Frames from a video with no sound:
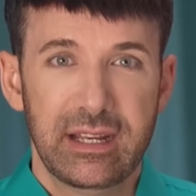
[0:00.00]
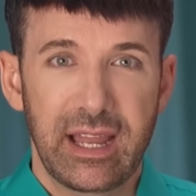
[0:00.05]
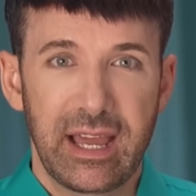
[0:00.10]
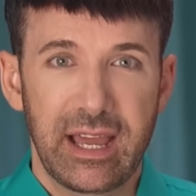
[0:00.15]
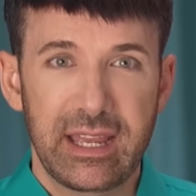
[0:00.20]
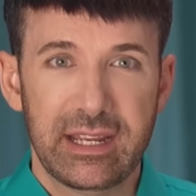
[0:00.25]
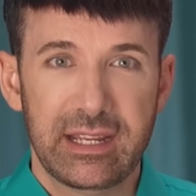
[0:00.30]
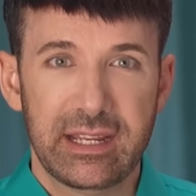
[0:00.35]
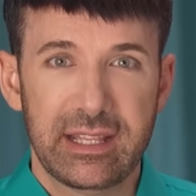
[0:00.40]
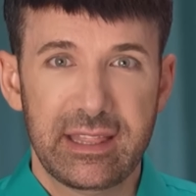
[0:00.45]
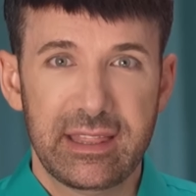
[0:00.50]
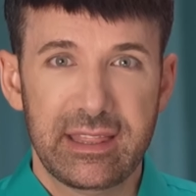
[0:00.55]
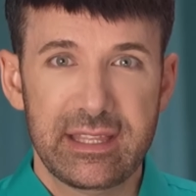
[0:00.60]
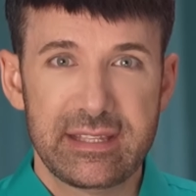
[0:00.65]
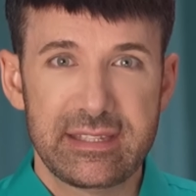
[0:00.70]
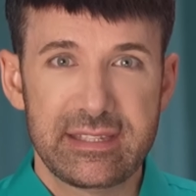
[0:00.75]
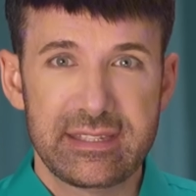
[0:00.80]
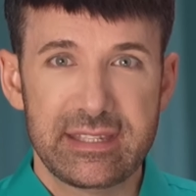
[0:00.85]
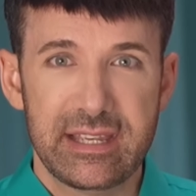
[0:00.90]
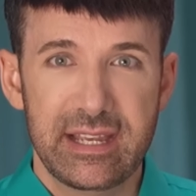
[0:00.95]
like
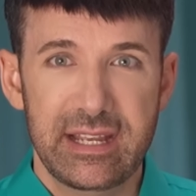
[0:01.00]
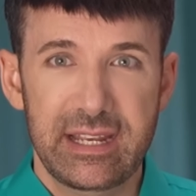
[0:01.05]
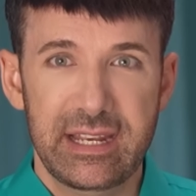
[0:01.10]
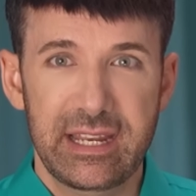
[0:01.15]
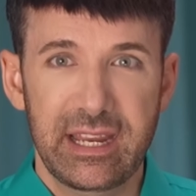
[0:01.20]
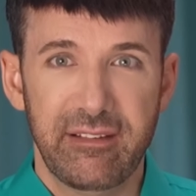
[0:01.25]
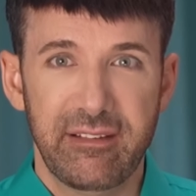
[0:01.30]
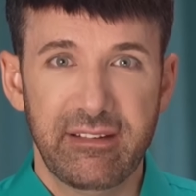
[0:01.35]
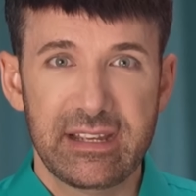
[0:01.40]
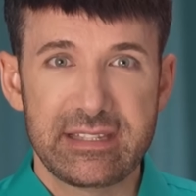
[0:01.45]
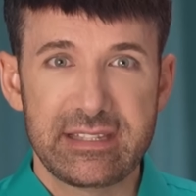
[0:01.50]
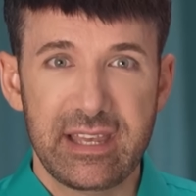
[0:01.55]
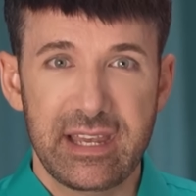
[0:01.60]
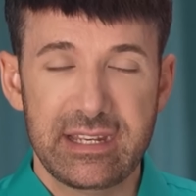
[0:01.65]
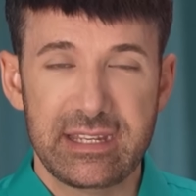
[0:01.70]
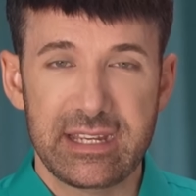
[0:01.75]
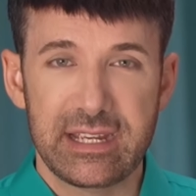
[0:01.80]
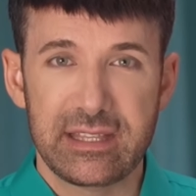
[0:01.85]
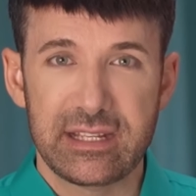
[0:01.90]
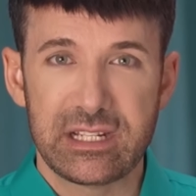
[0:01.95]
this hilarious
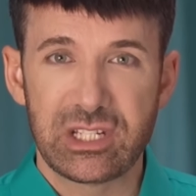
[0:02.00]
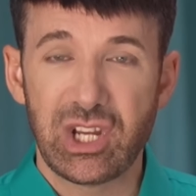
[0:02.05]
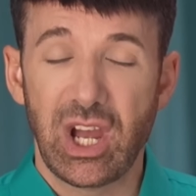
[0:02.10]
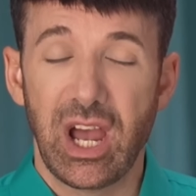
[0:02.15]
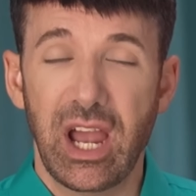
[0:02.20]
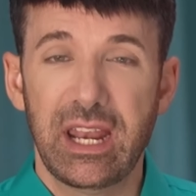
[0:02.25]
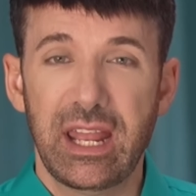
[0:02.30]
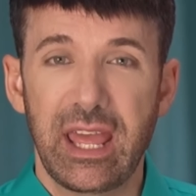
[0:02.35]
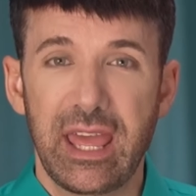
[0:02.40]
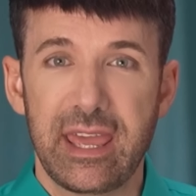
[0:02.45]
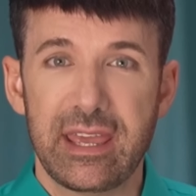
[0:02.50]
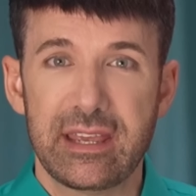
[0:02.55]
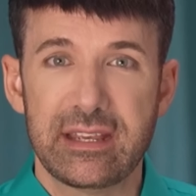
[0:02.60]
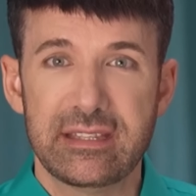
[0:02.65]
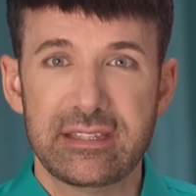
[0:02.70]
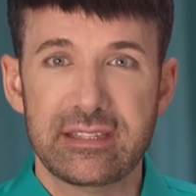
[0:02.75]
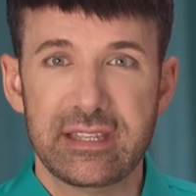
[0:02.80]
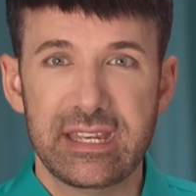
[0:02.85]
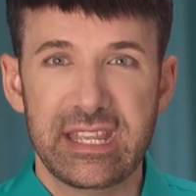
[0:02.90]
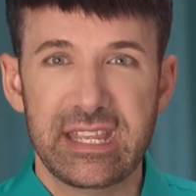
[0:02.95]
idea that China
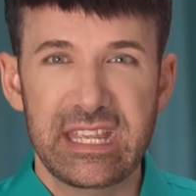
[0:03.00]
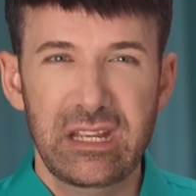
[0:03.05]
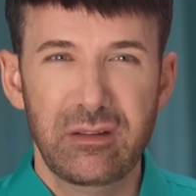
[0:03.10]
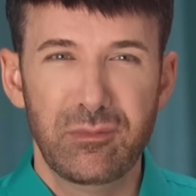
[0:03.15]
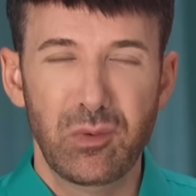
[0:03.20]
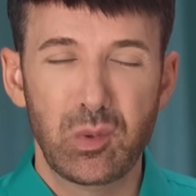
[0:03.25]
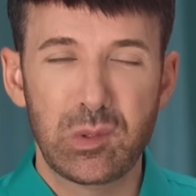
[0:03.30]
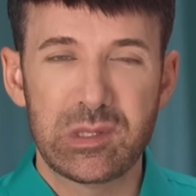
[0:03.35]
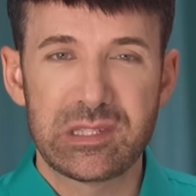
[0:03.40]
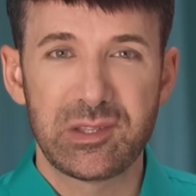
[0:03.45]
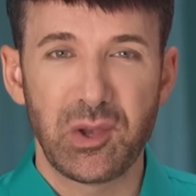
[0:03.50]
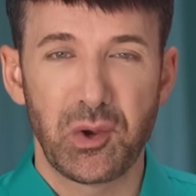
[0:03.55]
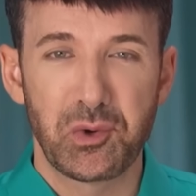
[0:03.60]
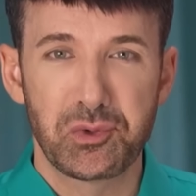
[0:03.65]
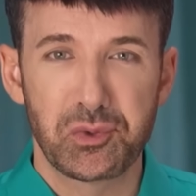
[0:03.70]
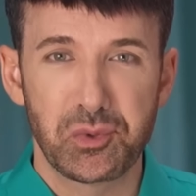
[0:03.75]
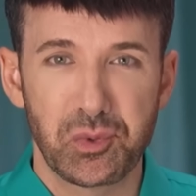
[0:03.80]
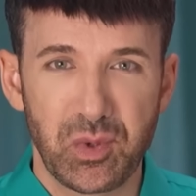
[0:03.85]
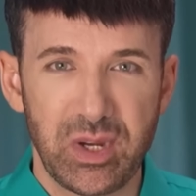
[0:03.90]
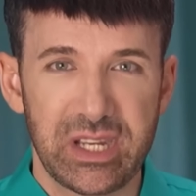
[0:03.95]
has an evil
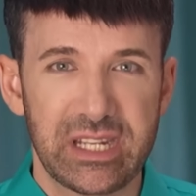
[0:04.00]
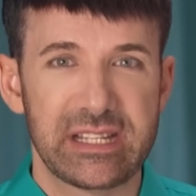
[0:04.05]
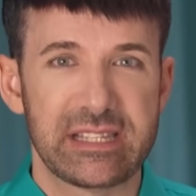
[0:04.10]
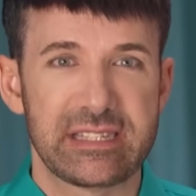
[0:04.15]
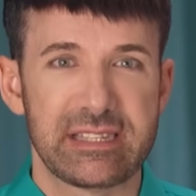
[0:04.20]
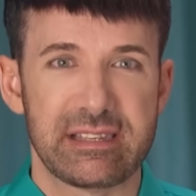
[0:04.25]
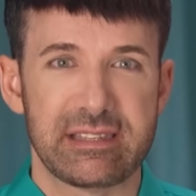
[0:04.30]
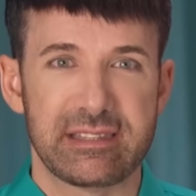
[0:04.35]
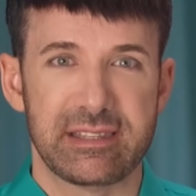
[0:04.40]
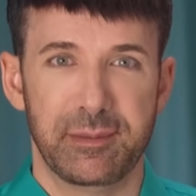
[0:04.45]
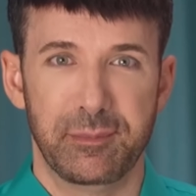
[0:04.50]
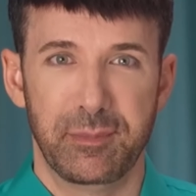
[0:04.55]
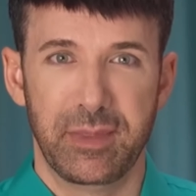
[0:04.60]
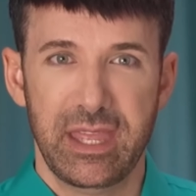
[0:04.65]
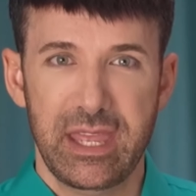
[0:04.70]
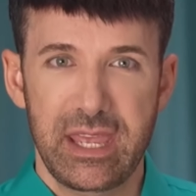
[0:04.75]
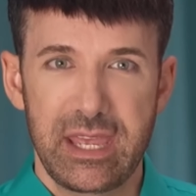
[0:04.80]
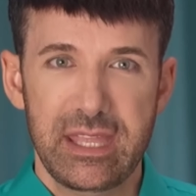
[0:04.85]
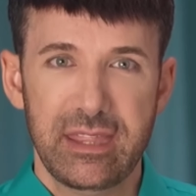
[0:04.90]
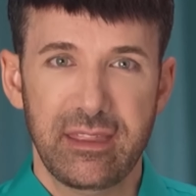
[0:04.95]
social credit system
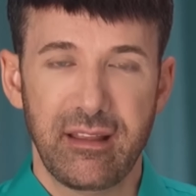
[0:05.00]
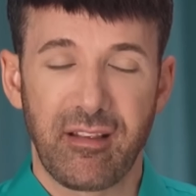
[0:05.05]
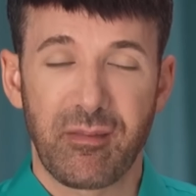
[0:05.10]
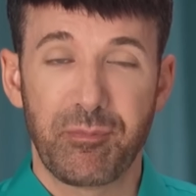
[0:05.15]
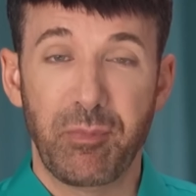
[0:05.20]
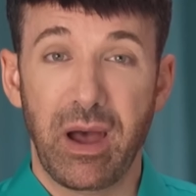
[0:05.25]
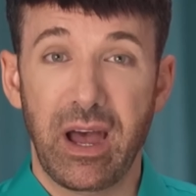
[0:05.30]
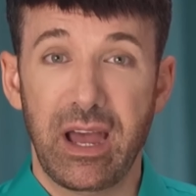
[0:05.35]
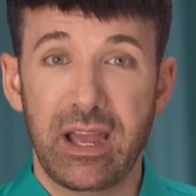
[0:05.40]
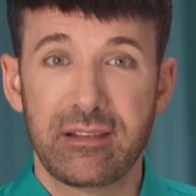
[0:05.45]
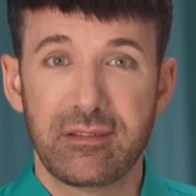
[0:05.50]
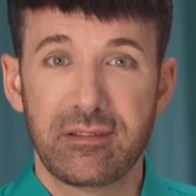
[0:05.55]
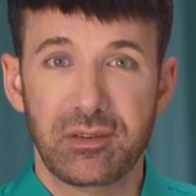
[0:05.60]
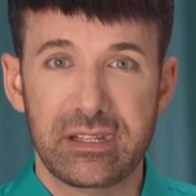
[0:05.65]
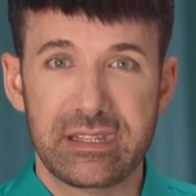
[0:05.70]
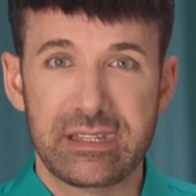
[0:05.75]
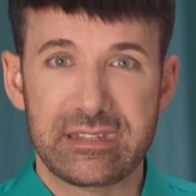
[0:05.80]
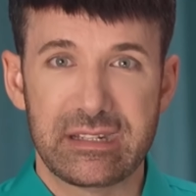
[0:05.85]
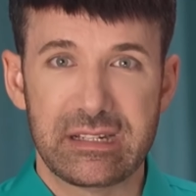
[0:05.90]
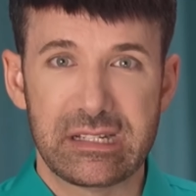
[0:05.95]
that spies
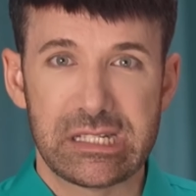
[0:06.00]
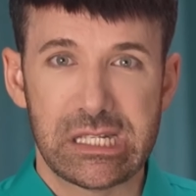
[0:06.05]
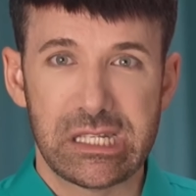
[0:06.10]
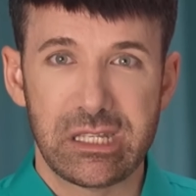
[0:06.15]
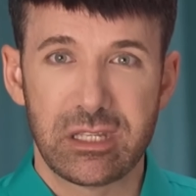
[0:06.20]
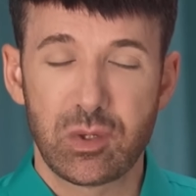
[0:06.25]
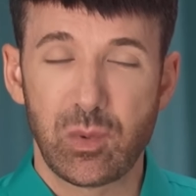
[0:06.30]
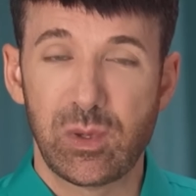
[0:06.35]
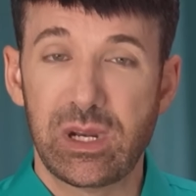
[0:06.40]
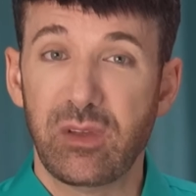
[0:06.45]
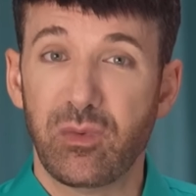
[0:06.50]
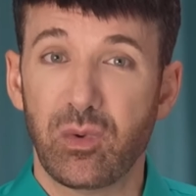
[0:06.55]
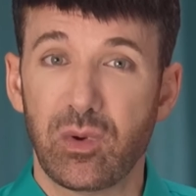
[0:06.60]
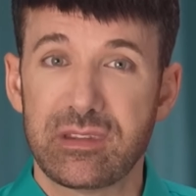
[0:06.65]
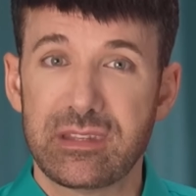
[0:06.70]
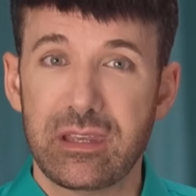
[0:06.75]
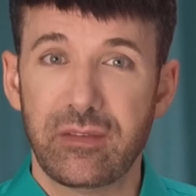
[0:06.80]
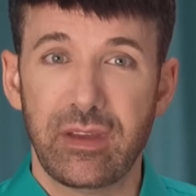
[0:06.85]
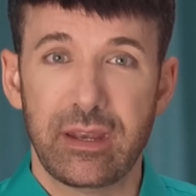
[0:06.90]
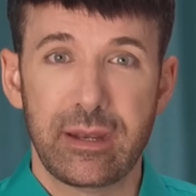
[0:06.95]
on its citizens
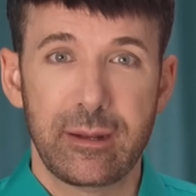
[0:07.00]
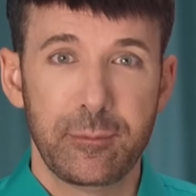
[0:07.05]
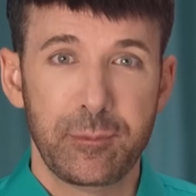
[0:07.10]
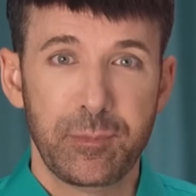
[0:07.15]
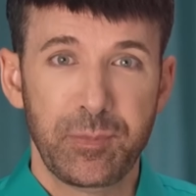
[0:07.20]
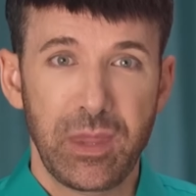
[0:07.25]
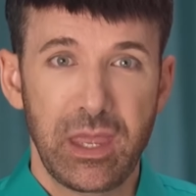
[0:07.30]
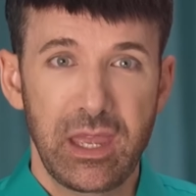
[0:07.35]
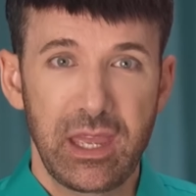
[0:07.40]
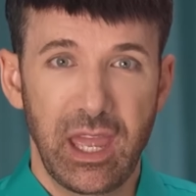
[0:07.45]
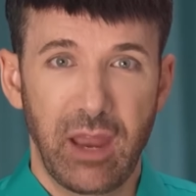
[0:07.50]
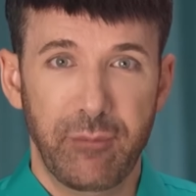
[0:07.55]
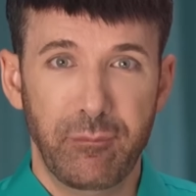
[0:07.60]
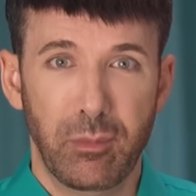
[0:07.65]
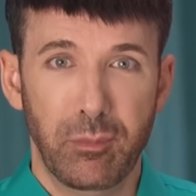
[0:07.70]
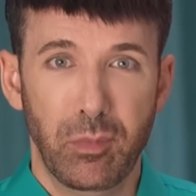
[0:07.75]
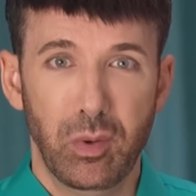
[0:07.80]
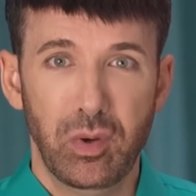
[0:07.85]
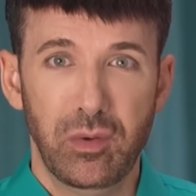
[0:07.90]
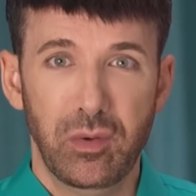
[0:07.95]
24/7 and
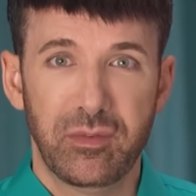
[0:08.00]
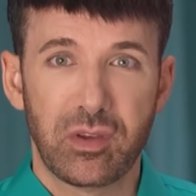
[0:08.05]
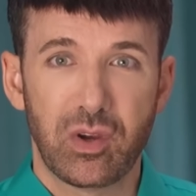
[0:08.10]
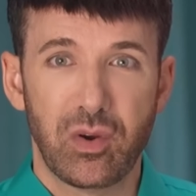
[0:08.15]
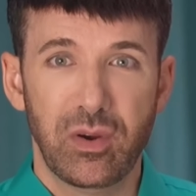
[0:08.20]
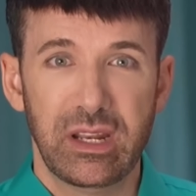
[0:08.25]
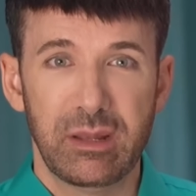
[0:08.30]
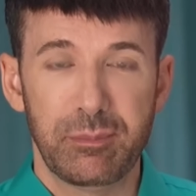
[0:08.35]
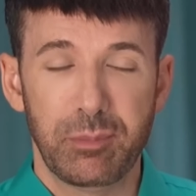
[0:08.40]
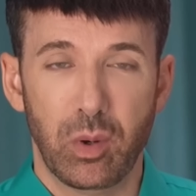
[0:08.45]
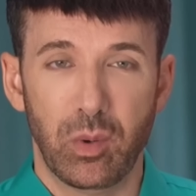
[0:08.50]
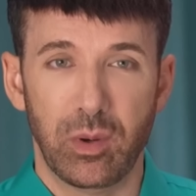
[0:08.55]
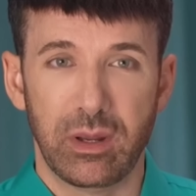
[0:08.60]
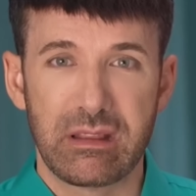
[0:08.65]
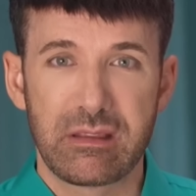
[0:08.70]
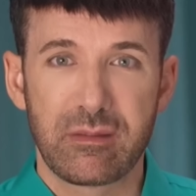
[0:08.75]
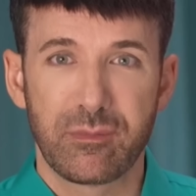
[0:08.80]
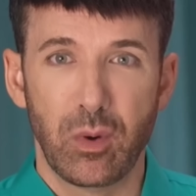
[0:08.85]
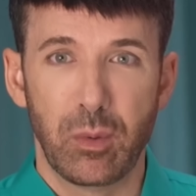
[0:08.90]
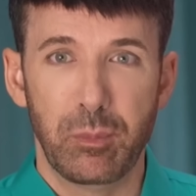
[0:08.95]
removes credit
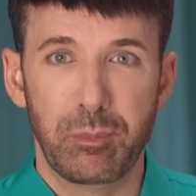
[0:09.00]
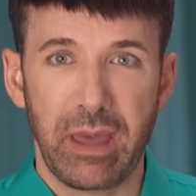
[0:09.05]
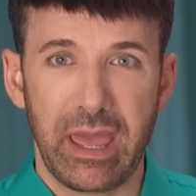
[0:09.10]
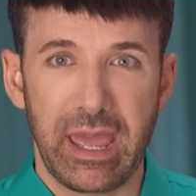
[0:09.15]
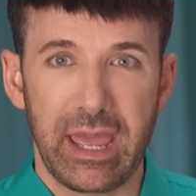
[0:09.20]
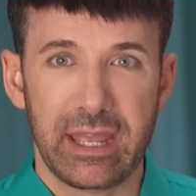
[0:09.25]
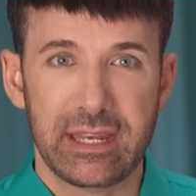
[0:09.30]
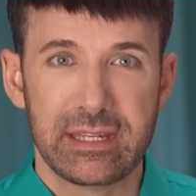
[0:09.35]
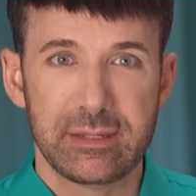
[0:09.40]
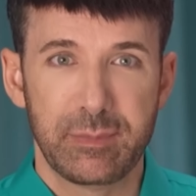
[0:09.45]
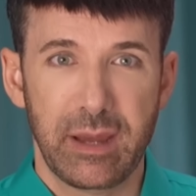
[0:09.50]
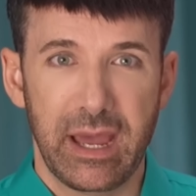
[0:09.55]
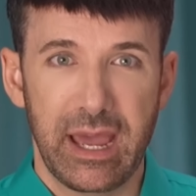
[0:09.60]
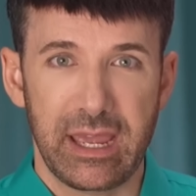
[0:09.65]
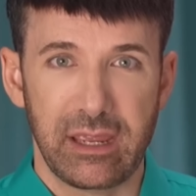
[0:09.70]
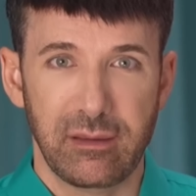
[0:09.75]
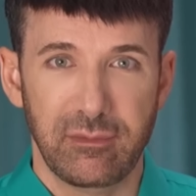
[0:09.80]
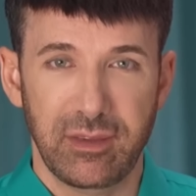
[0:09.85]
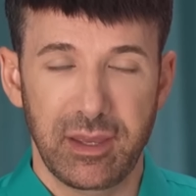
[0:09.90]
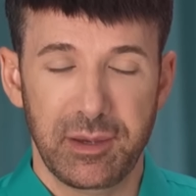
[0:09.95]
points for bad
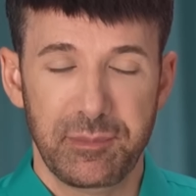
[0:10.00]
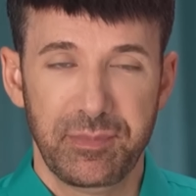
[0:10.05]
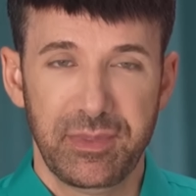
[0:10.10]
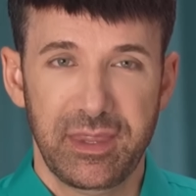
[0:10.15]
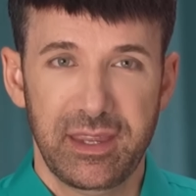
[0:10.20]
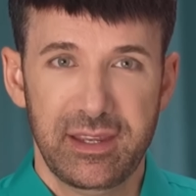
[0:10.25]
behavior.